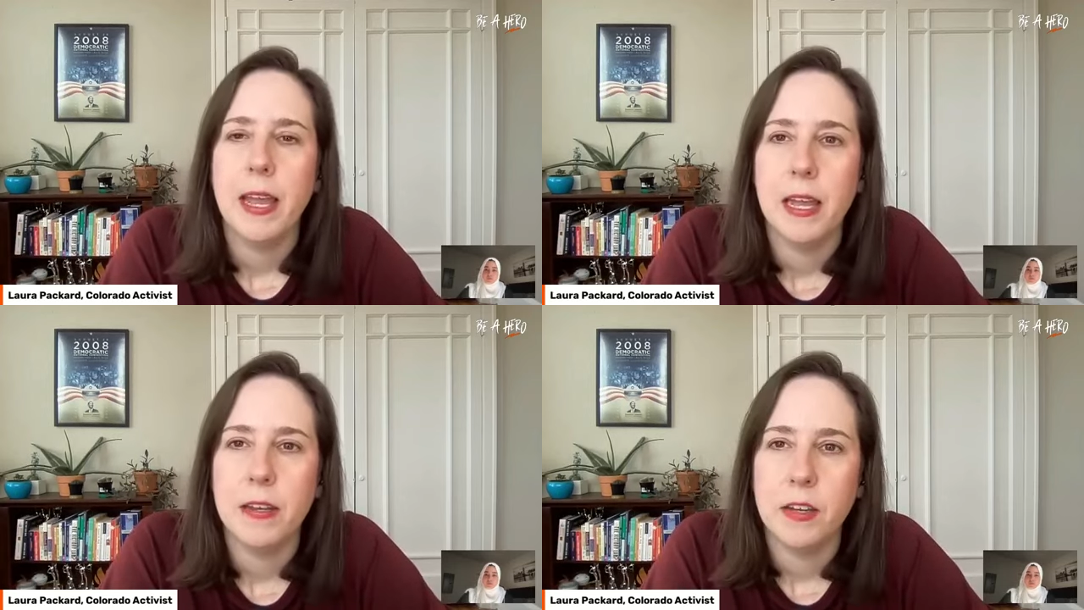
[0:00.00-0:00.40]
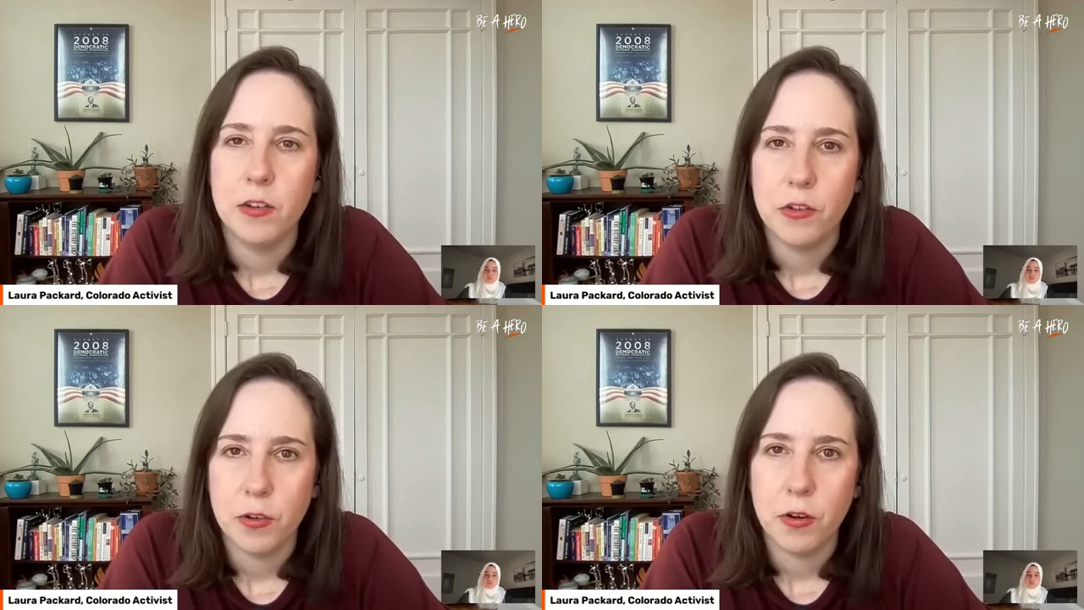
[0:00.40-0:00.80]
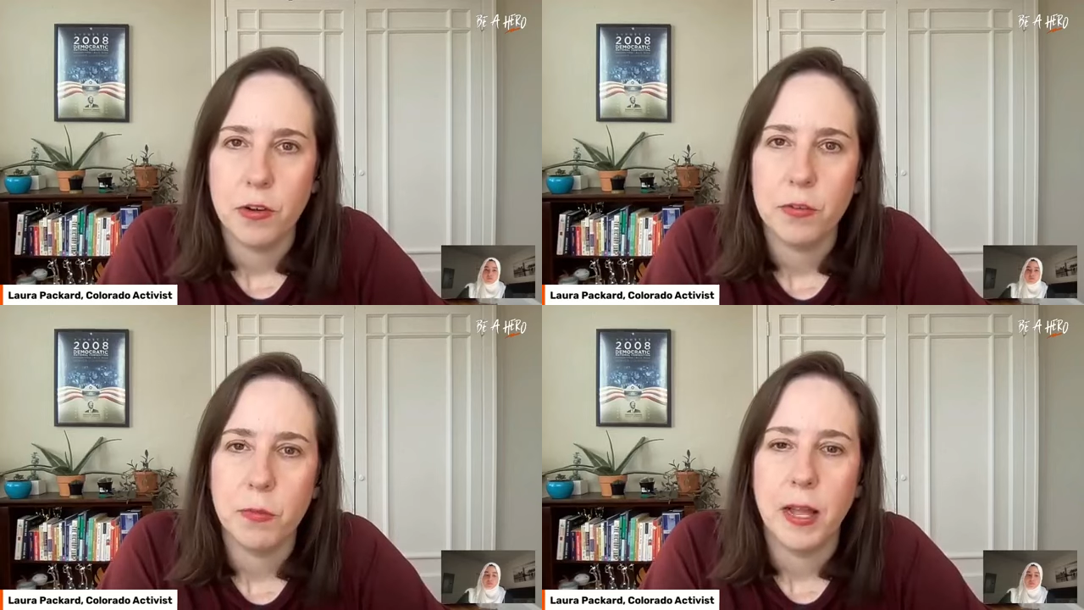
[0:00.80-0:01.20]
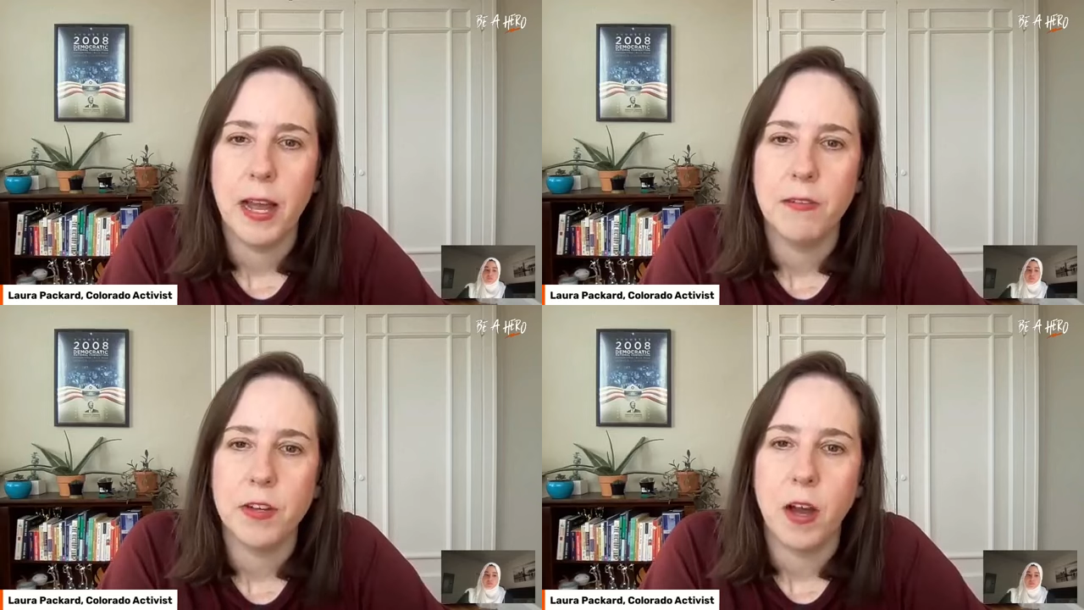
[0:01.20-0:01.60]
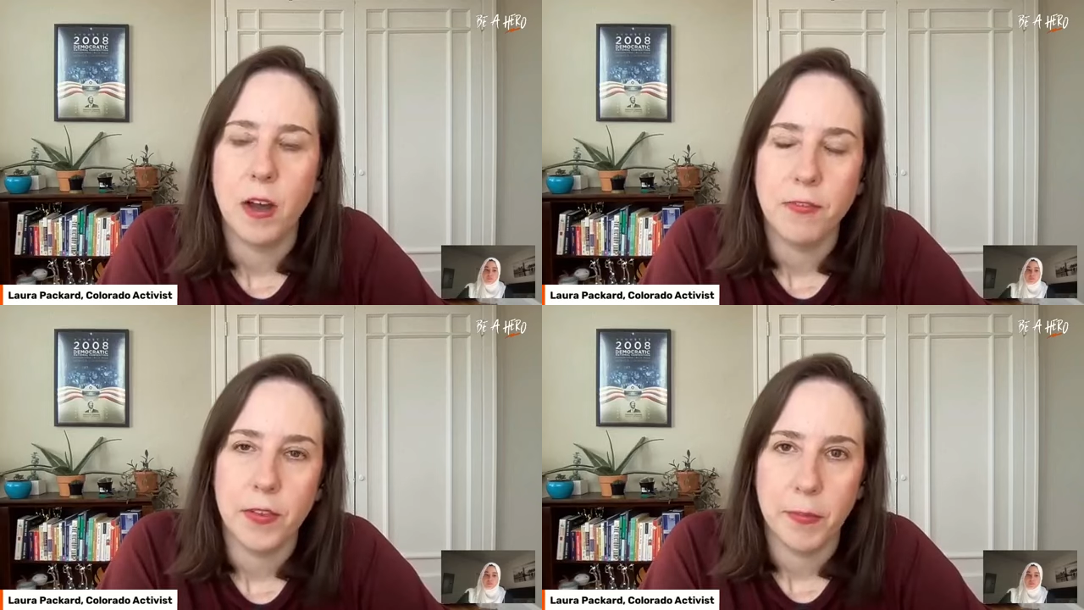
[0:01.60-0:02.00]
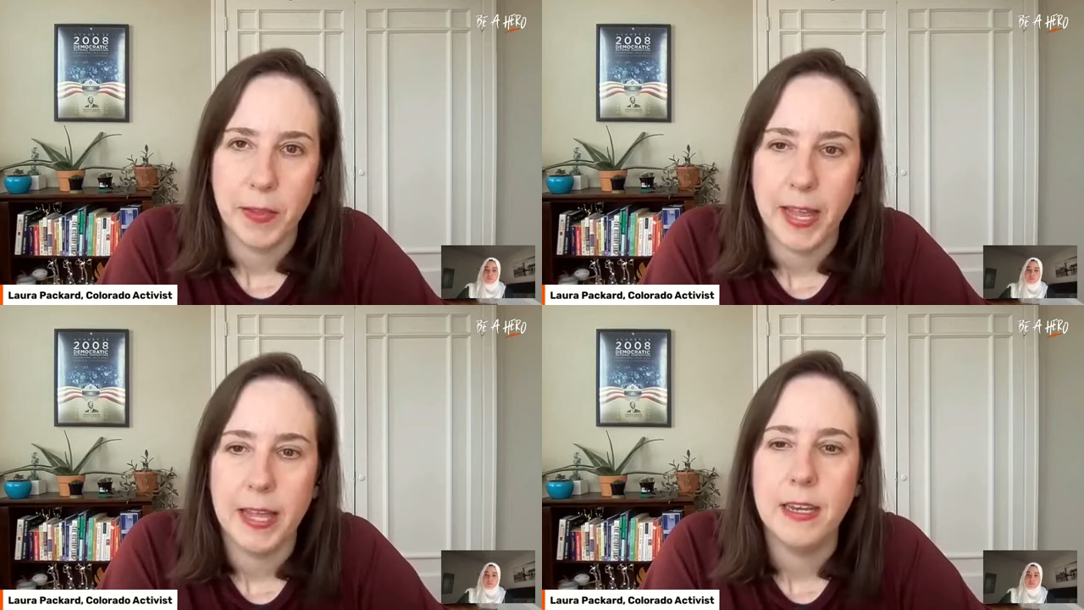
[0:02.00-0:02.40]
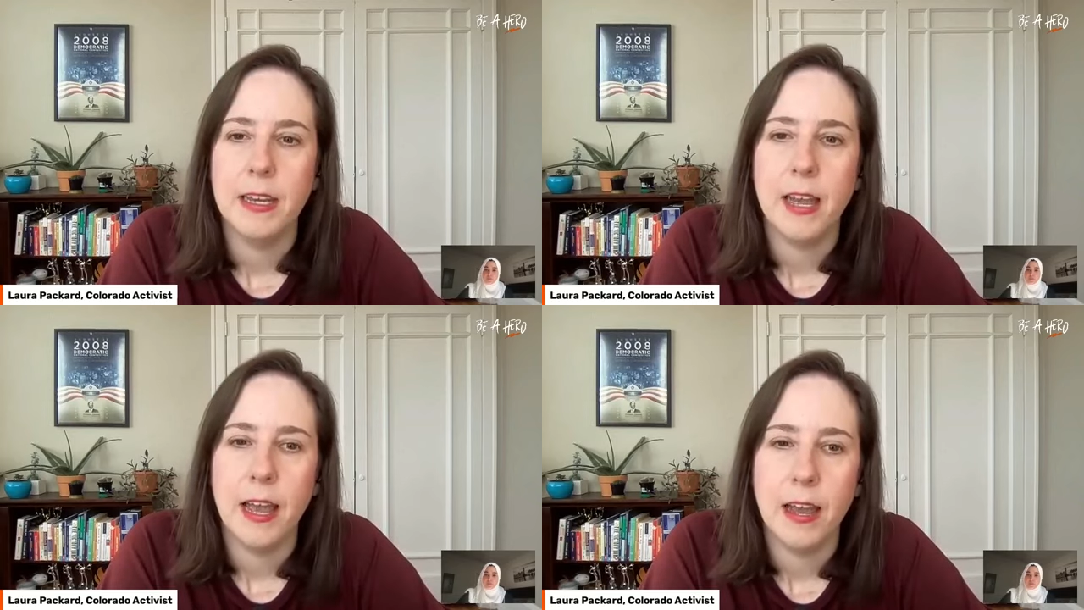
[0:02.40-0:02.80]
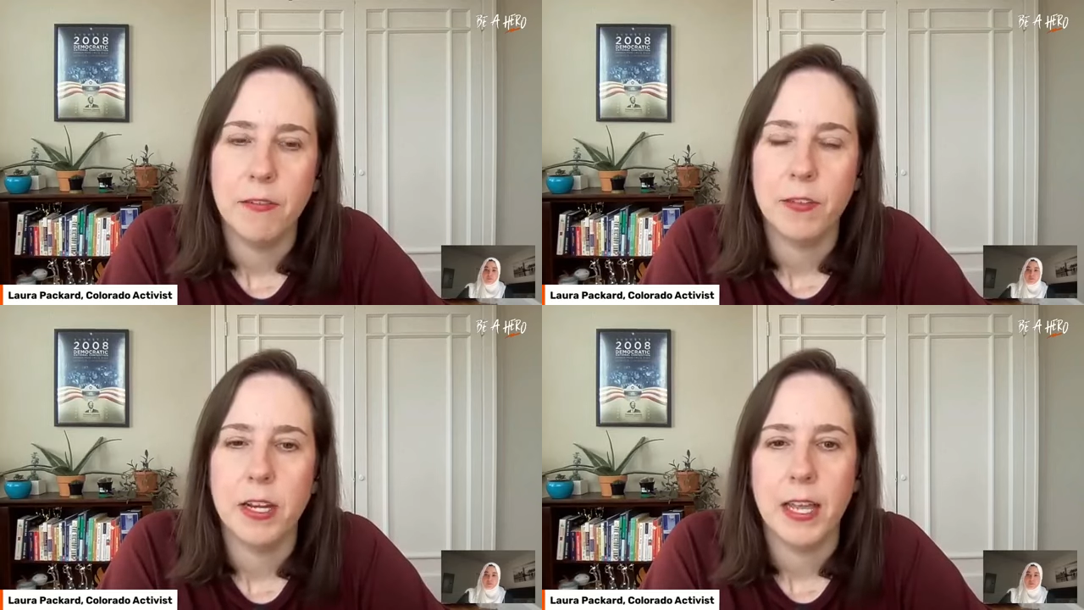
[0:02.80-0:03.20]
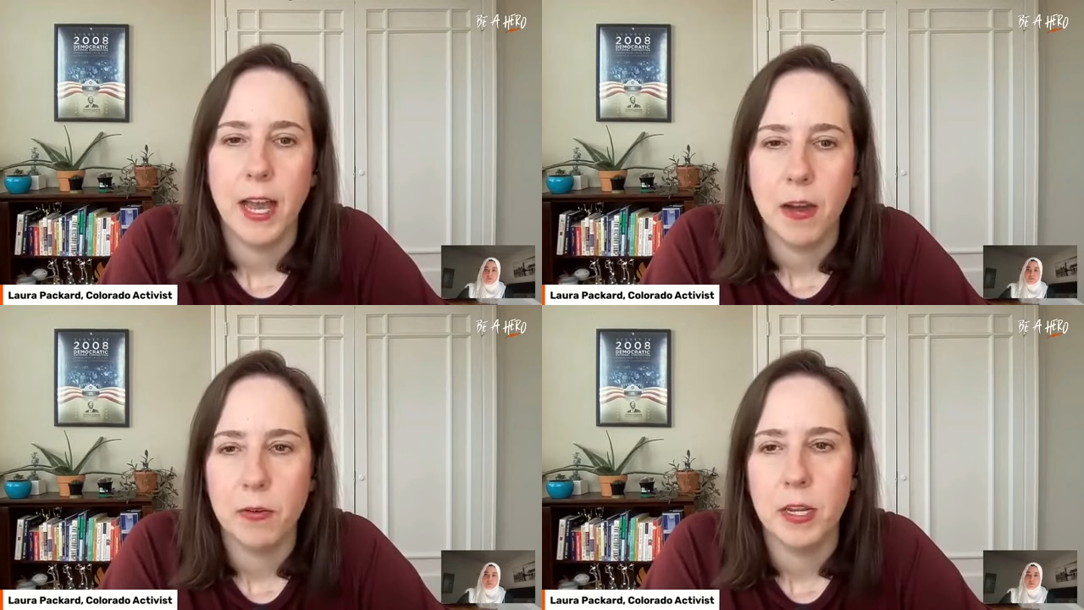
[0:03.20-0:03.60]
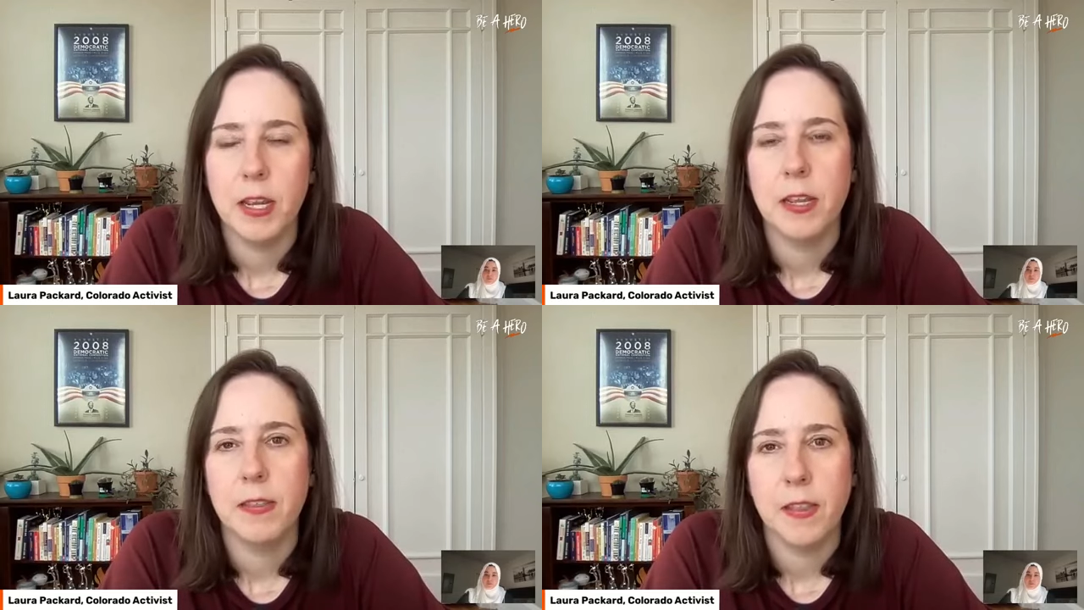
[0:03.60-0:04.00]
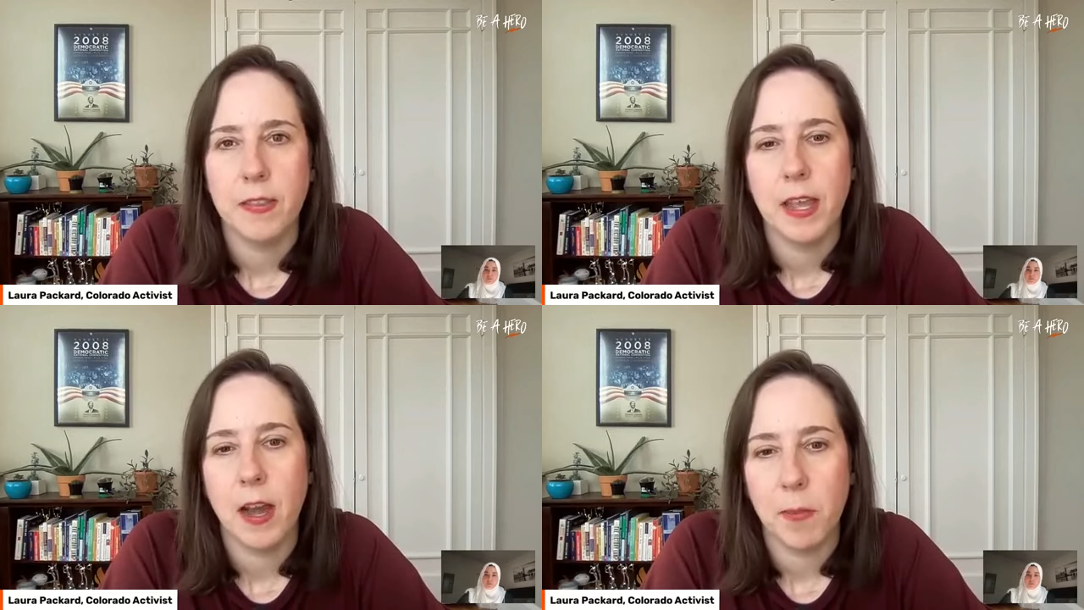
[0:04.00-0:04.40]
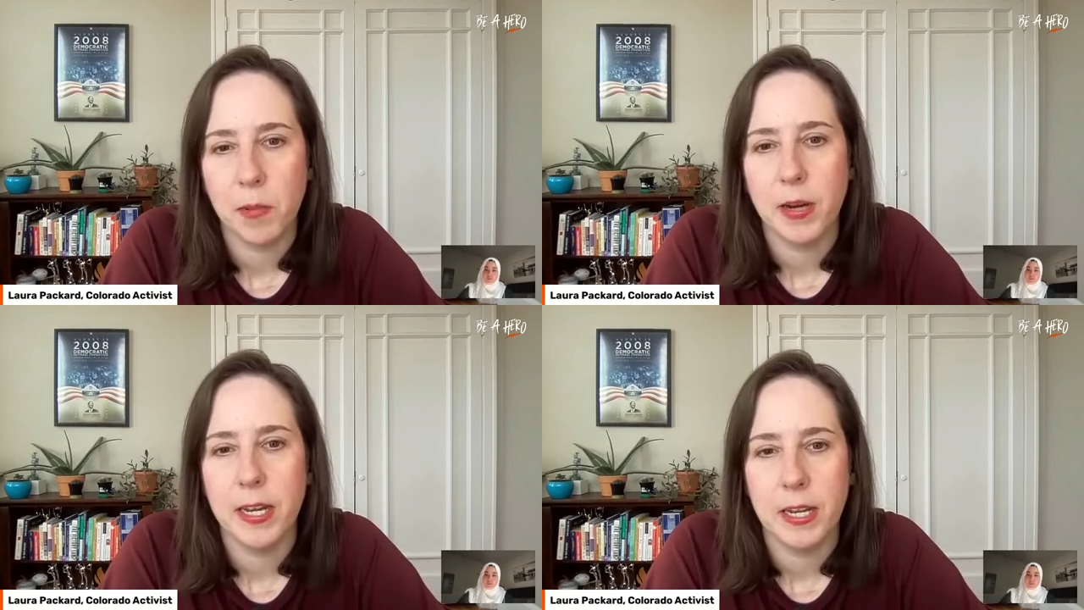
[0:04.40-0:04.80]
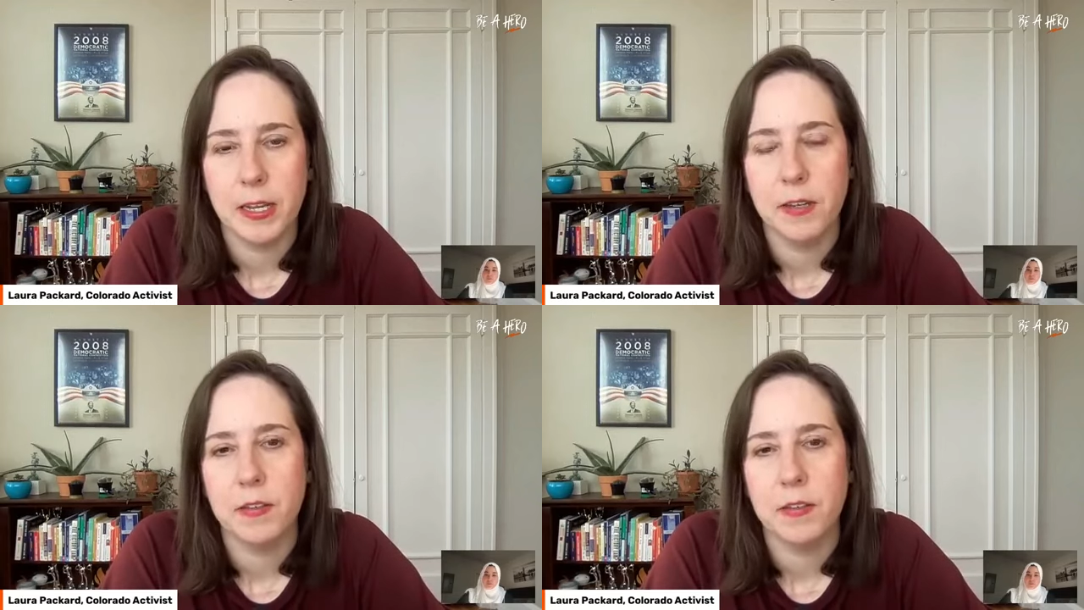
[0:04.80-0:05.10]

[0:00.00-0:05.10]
And insurers will have to offer the plan in every county that they operate in.